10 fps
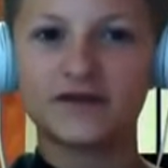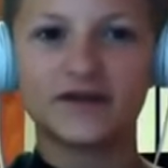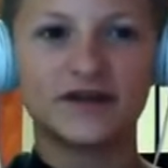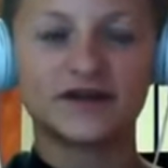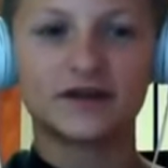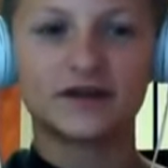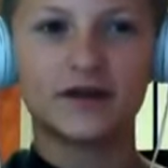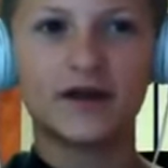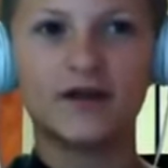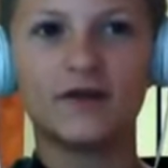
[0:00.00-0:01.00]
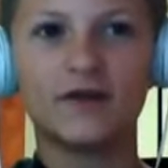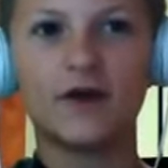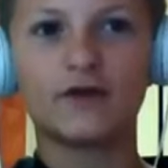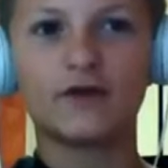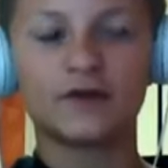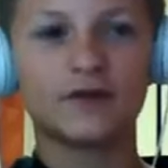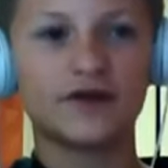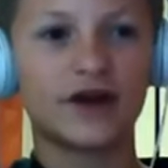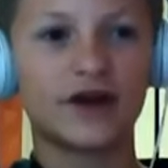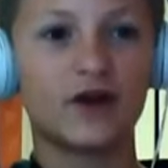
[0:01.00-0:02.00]
It's even though some of their
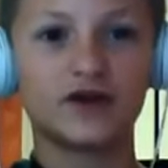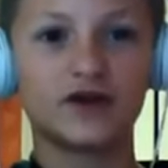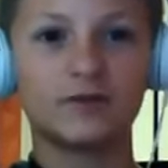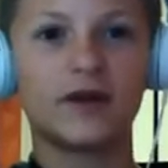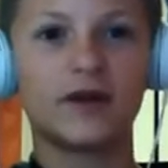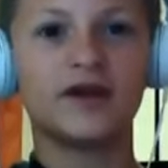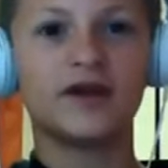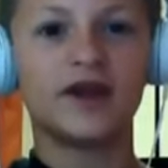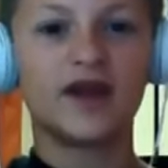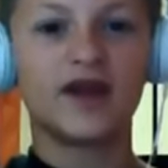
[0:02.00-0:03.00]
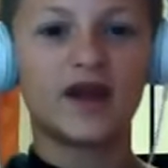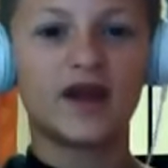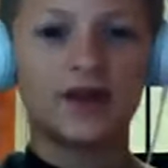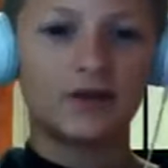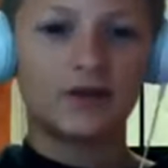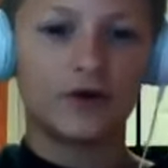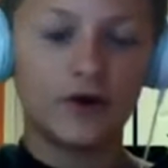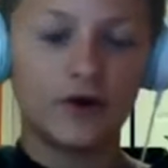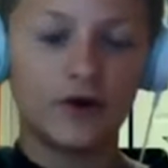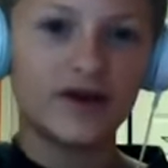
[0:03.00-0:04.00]
technology may be
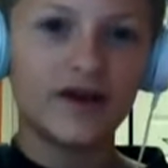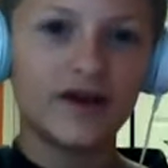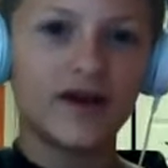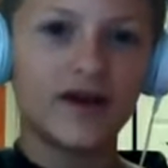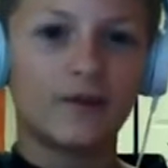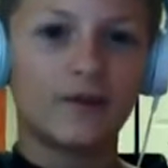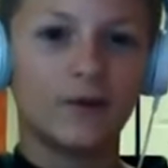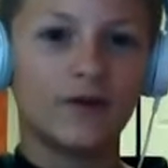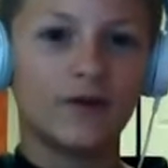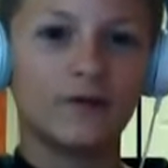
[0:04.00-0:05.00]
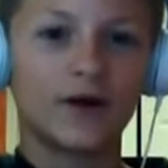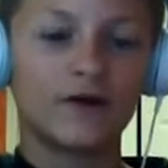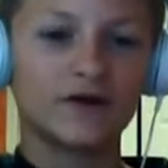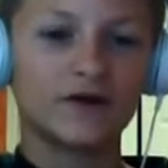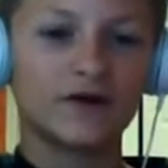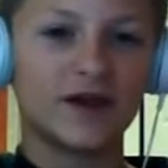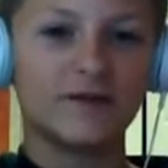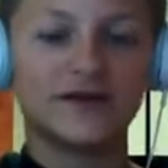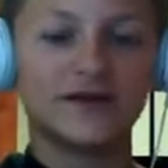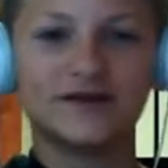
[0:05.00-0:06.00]
good, what recovers
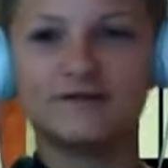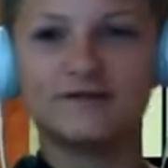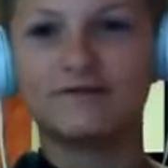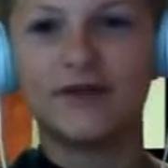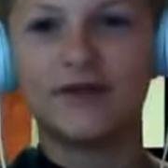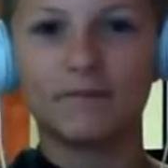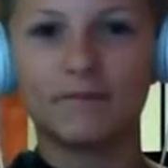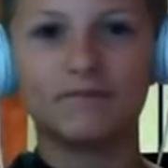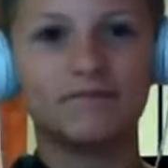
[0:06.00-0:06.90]
them is their